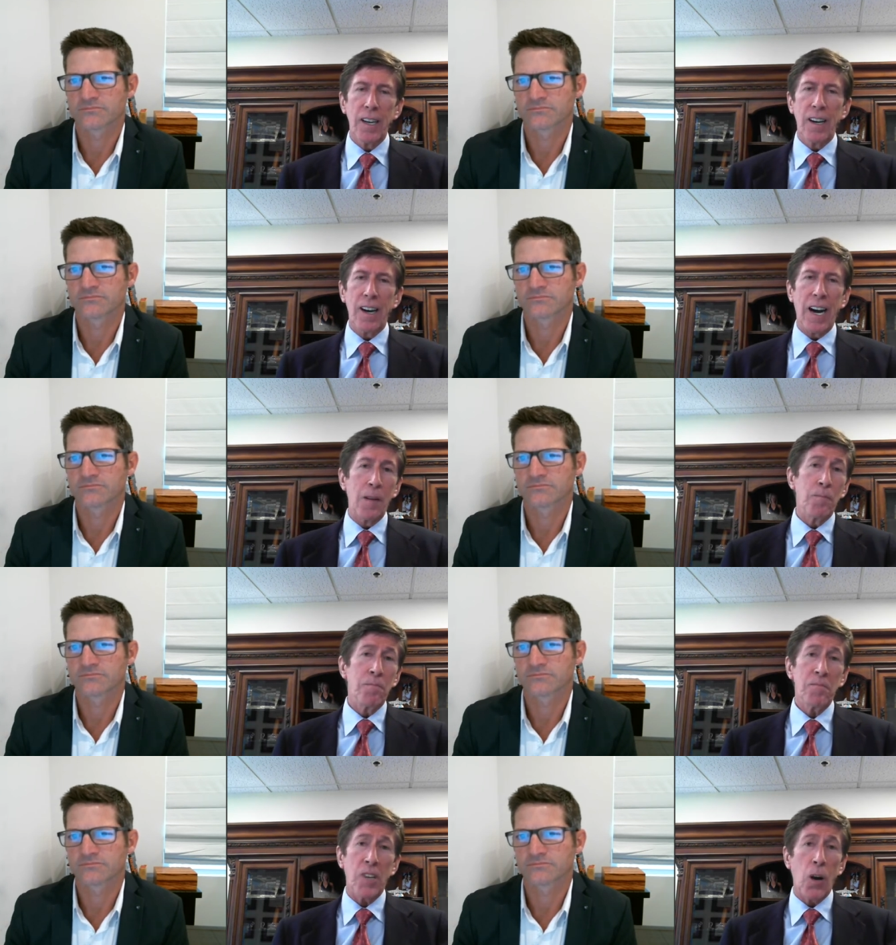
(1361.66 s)
Speaker 1: I'm
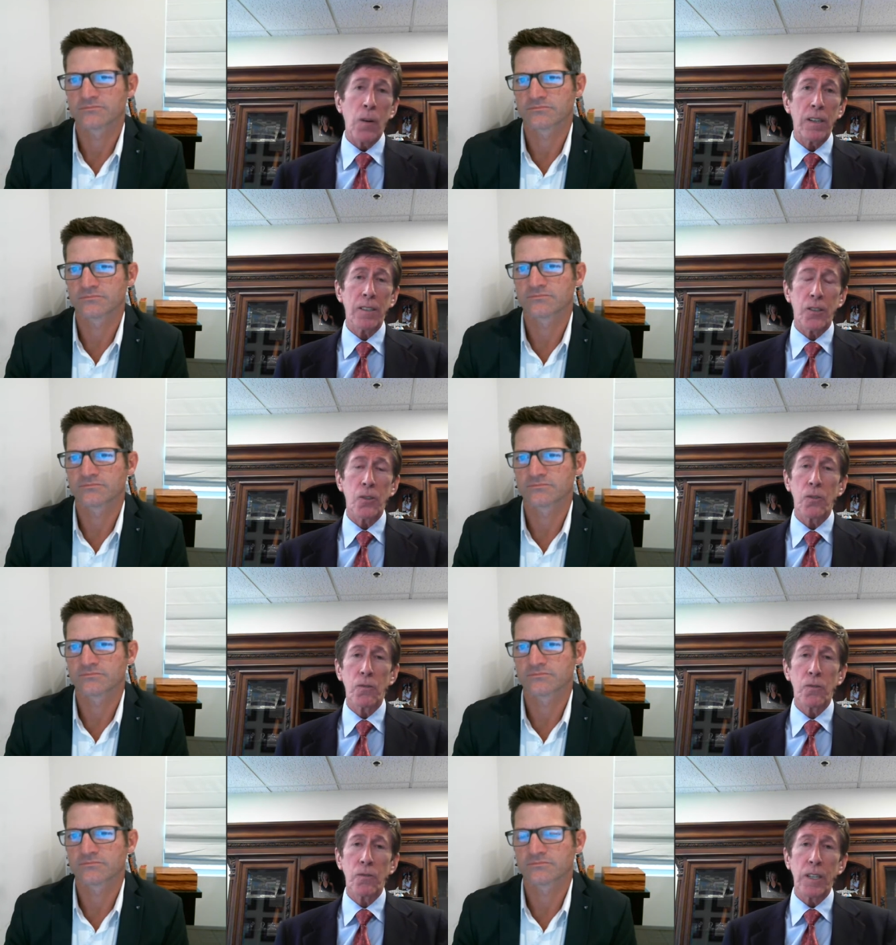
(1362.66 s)
going
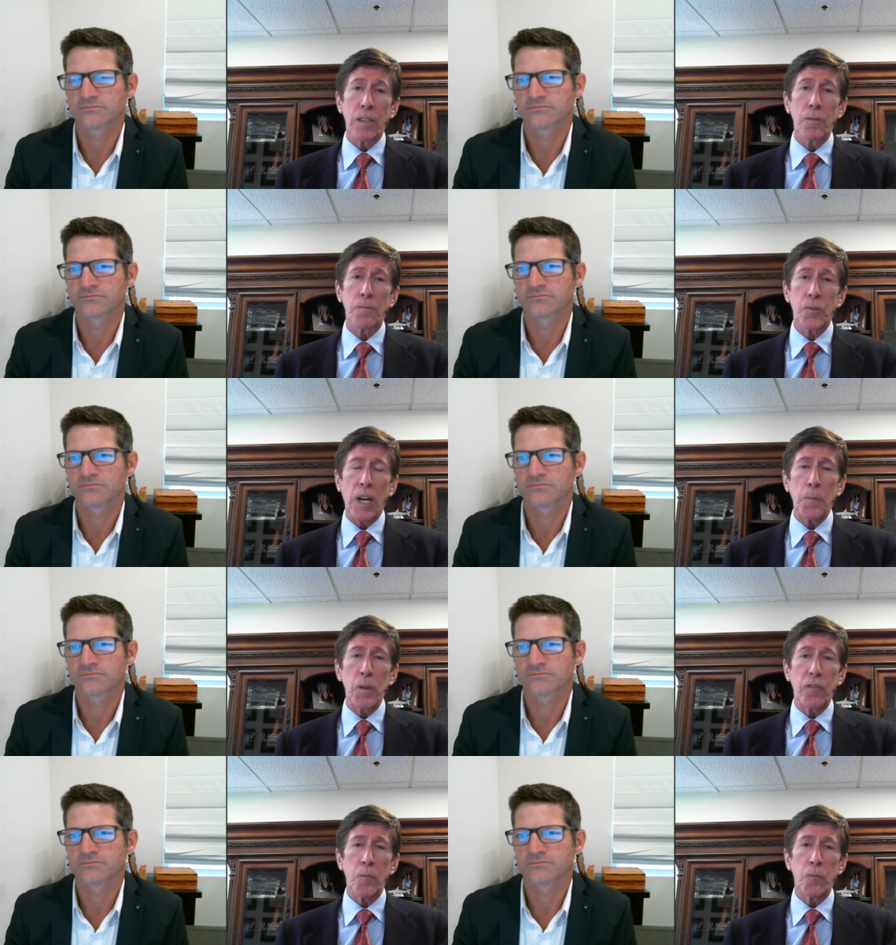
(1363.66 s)
to, you know, stop you
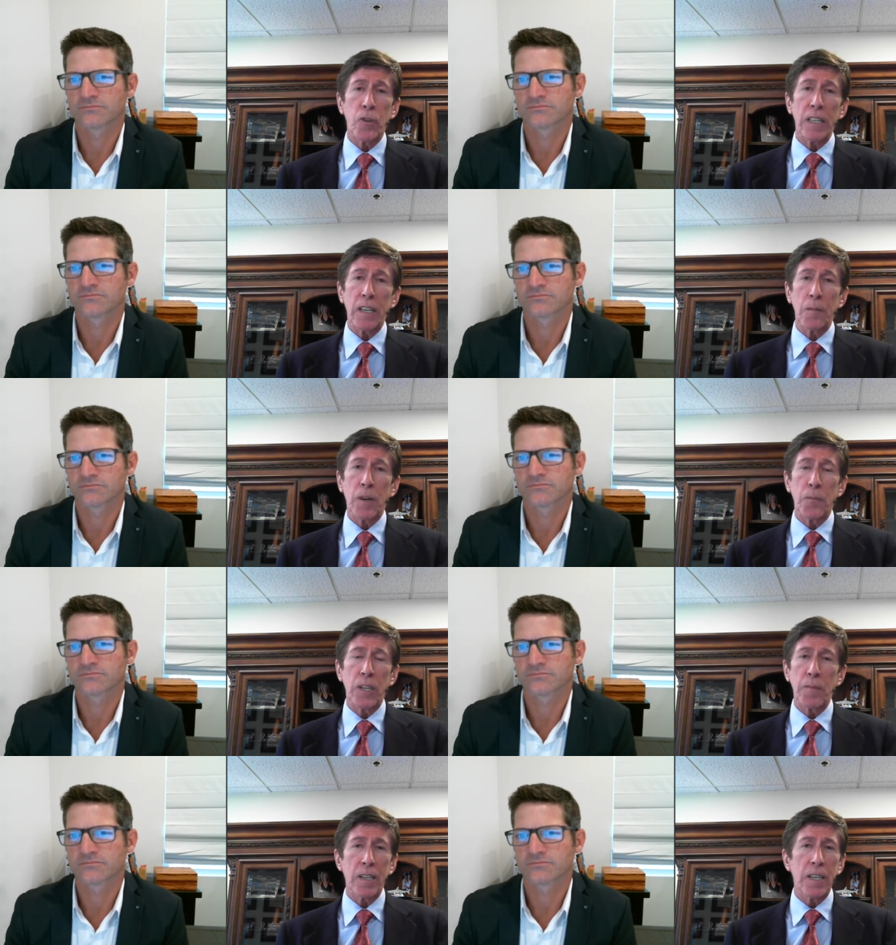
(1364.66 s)
from breathing by
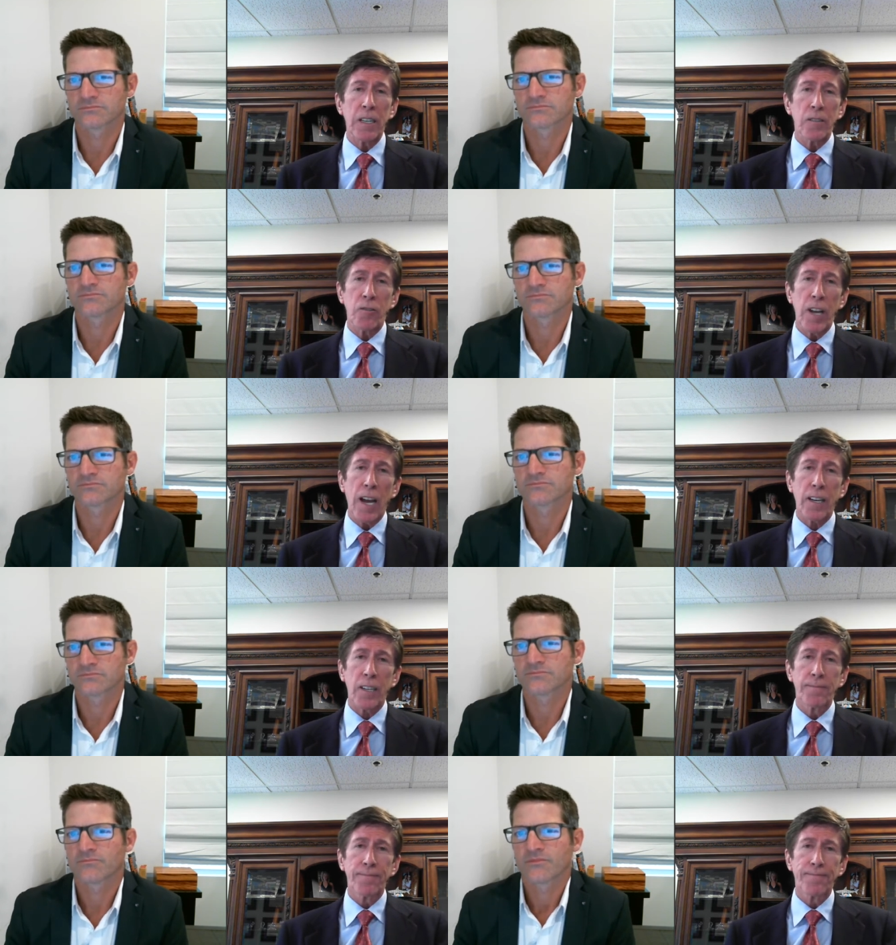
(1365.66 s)
putting my knee on your neck.
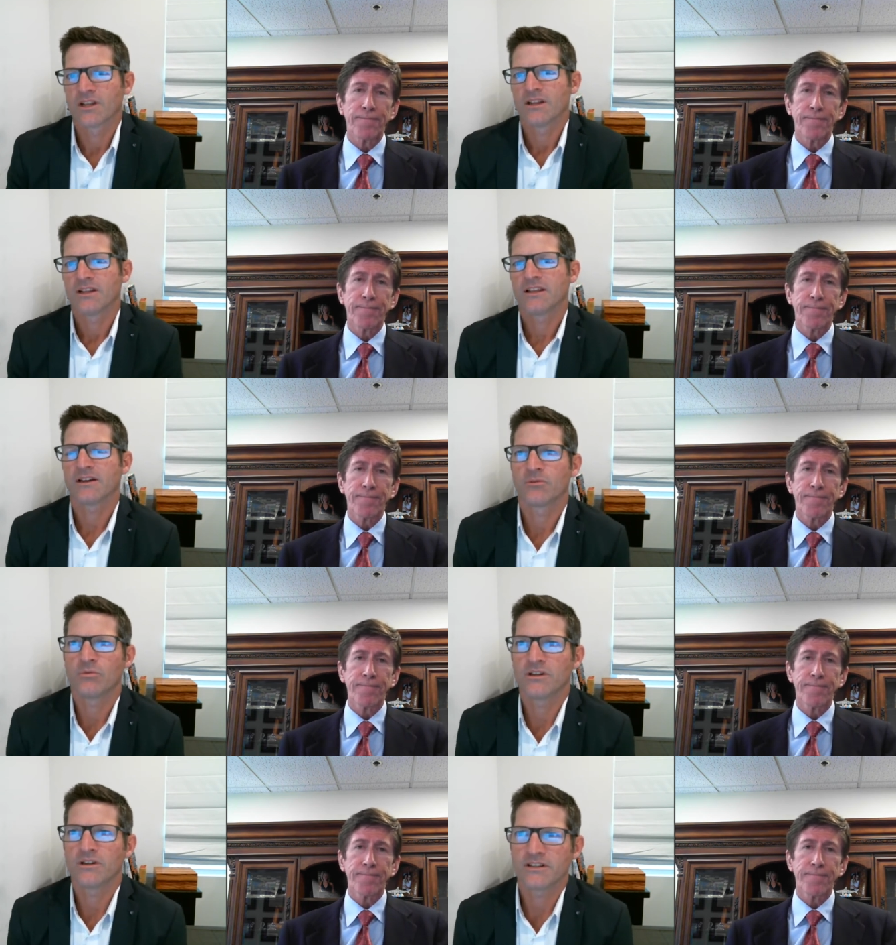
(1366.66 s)

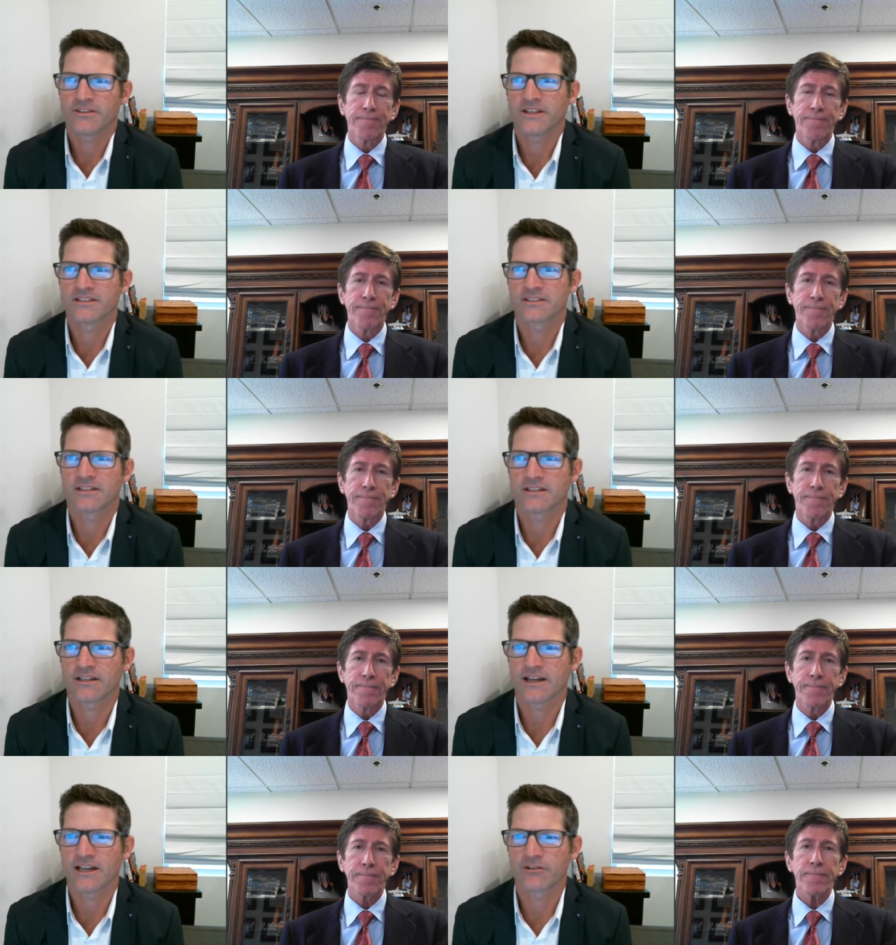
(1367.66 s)
Speaker 2: Yeah, one of the things
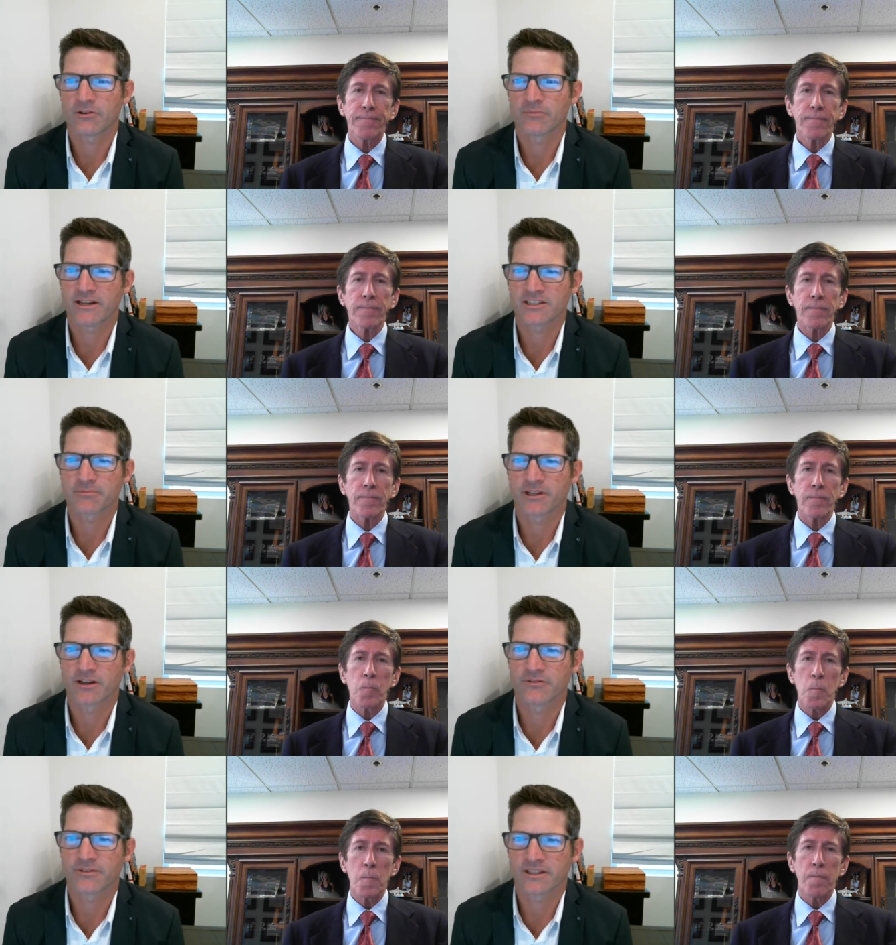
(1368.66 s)
that it kind of reminds
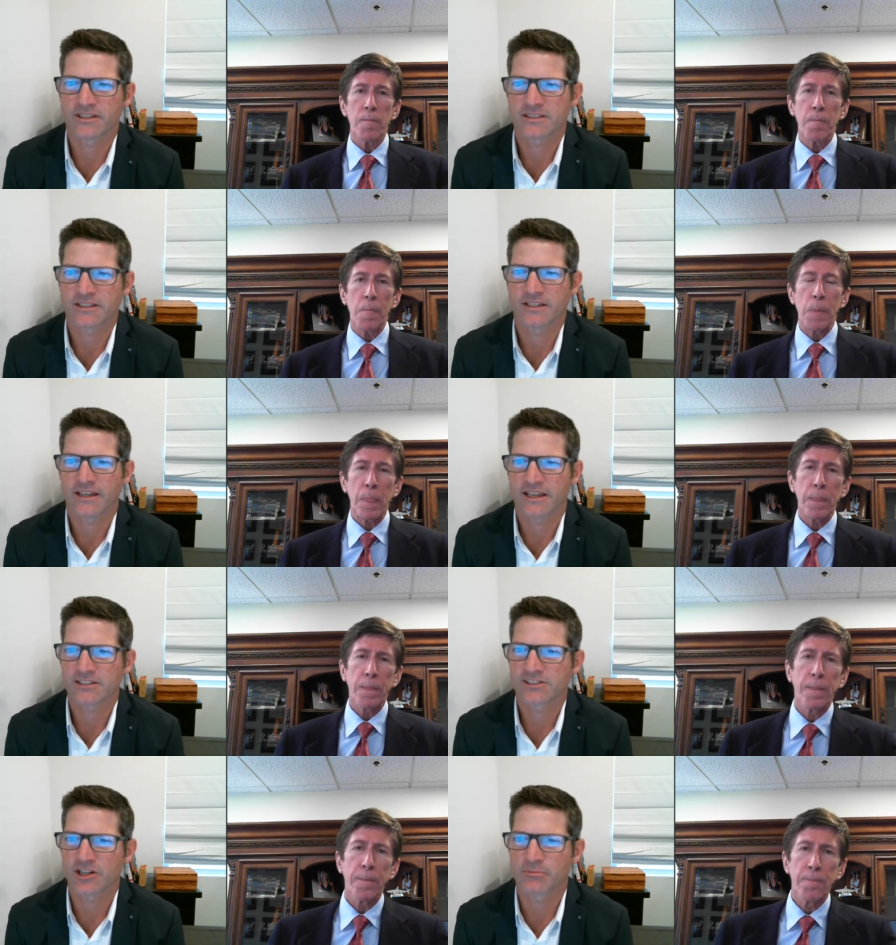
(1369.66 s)
me of is
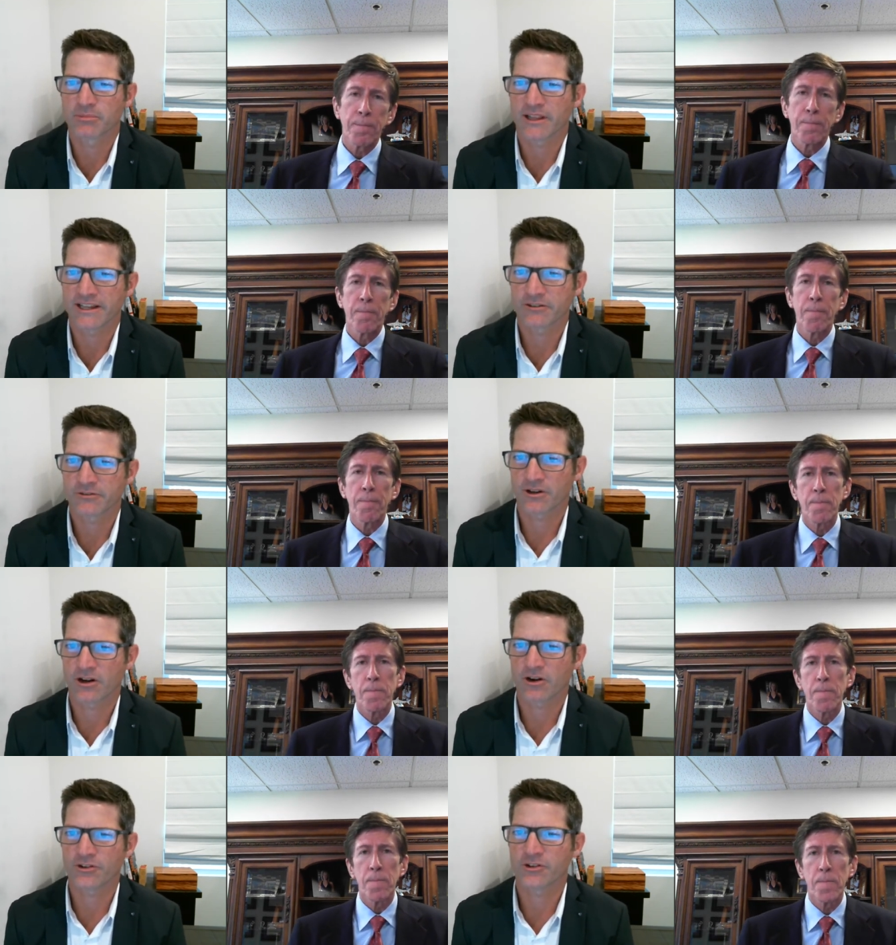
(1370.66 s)
the eggshell plaintiff
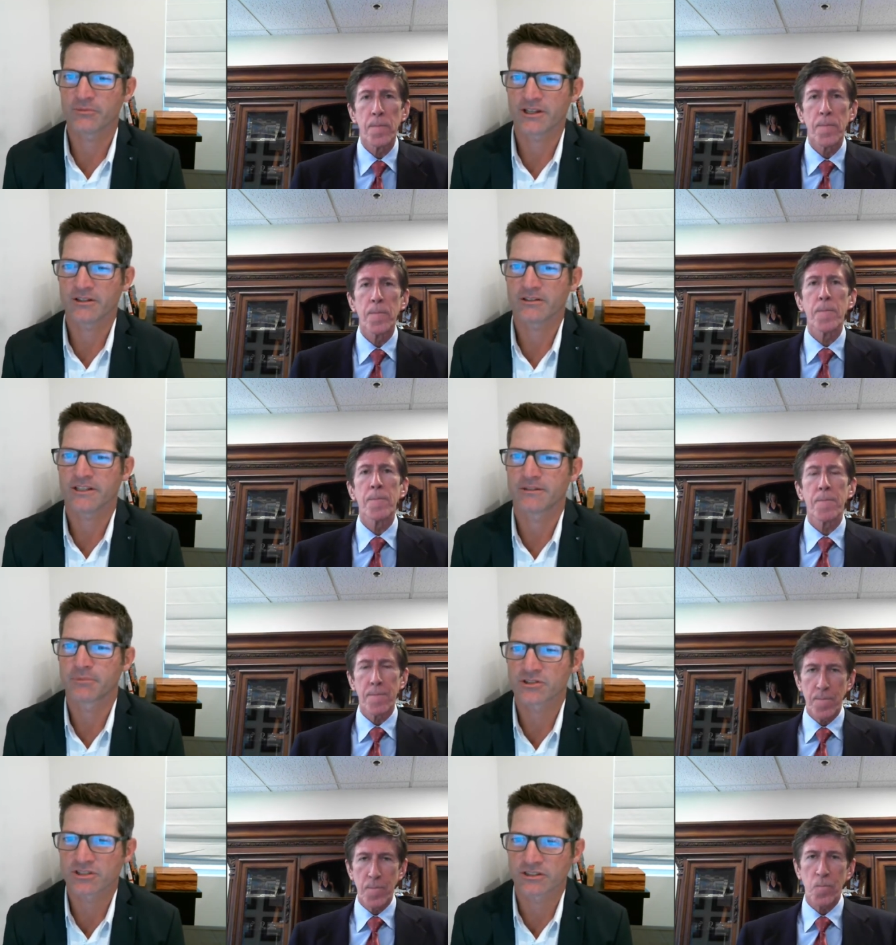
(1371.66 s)
argument
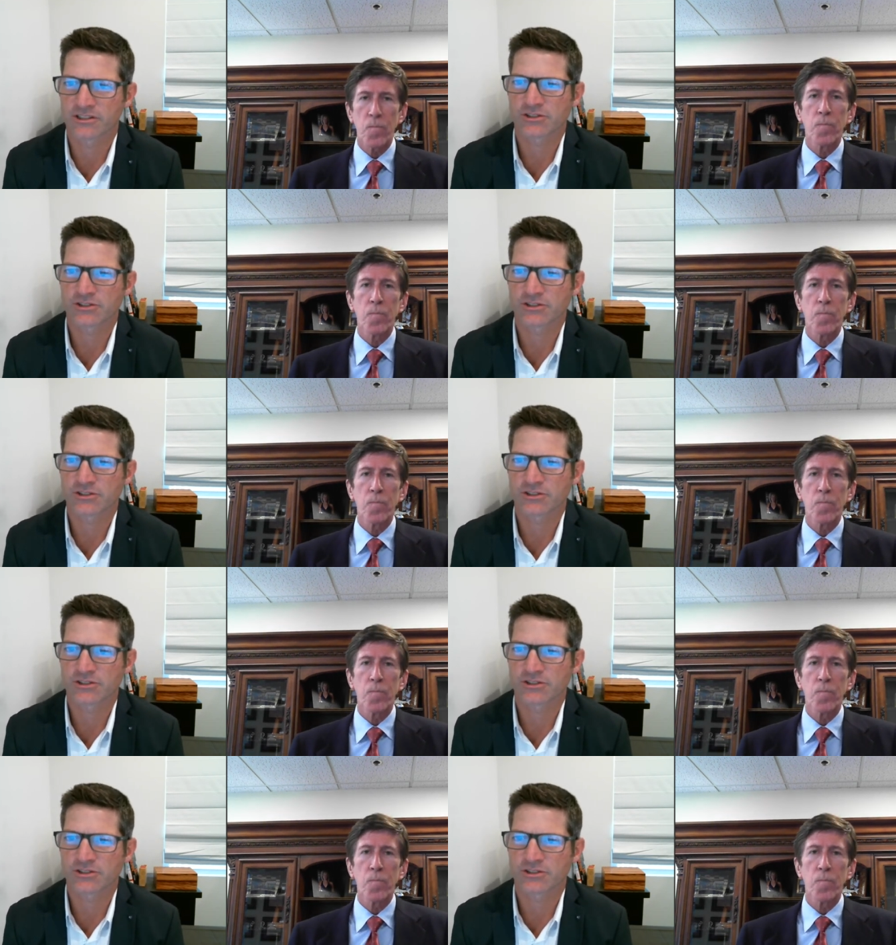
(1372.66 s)
in personal